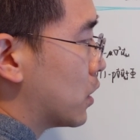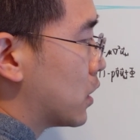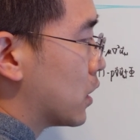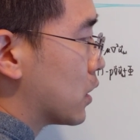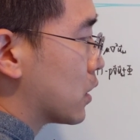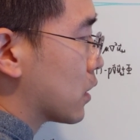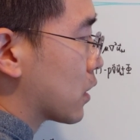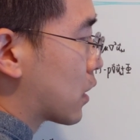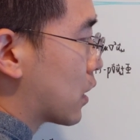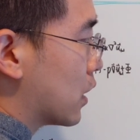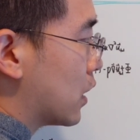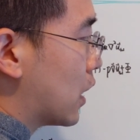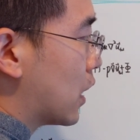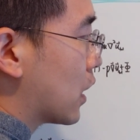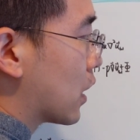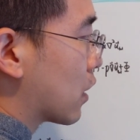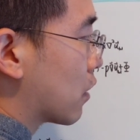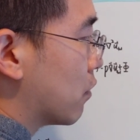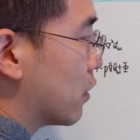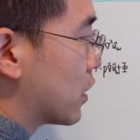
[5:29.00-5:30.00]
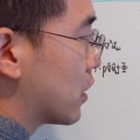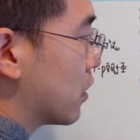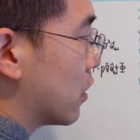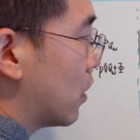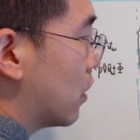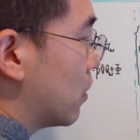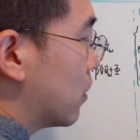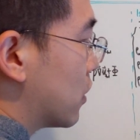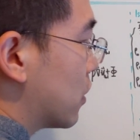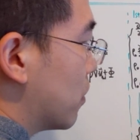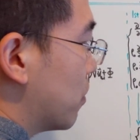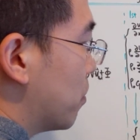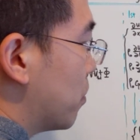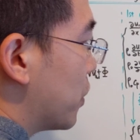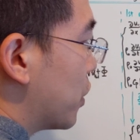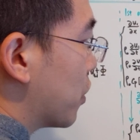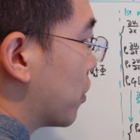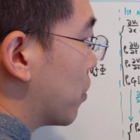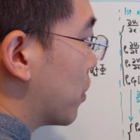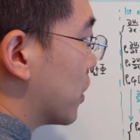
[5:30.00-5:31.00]
is a kinetic and the
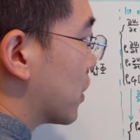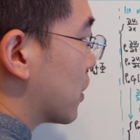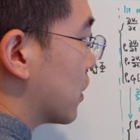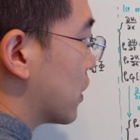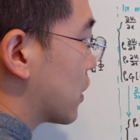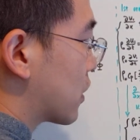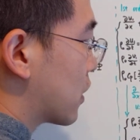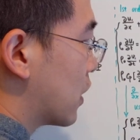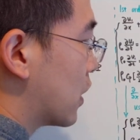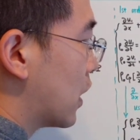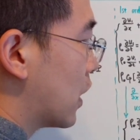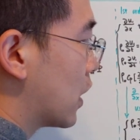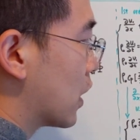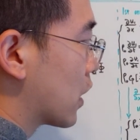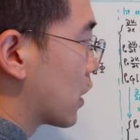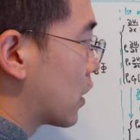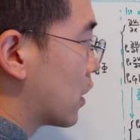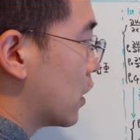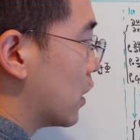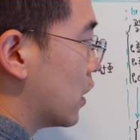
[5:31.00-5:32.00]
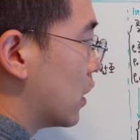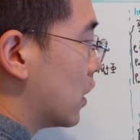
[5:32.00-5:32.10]
mu is kinetic.